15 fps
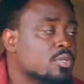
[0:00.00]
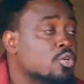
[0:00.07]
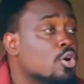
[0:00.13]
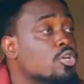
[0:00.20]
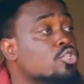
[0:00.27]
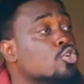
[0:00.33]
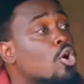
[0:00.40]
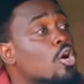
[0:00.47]

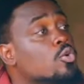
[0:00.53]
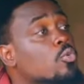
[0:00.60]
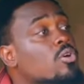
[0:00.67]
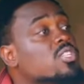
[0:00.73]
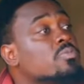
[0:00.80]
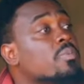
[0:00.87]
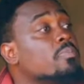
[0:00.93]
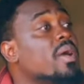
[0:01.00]
Because God
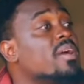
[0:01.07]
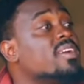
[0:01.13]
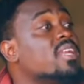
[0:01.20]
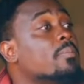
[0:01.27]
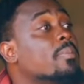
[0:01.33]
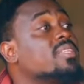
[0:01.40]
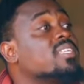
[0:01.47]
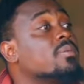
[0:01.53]
was preparing
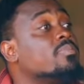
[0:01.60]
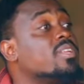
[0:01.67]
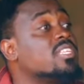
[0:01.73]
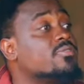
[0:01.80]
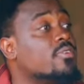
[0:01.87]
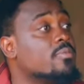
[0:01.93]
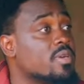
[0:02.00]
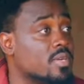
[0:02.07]
a better
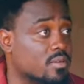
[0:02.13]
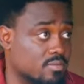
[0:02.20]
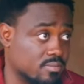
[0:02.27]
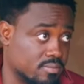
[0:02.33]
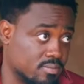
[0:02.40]
place for me.